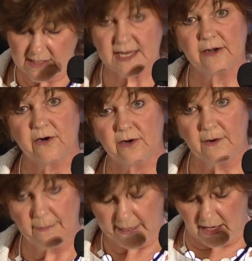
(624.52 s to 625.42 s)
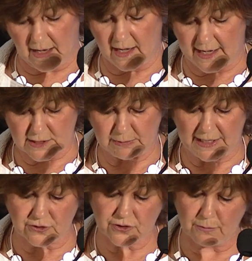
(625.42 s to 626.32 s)
senator has
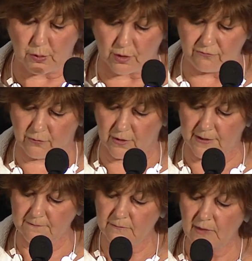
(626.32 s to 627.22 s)
pledged support for it.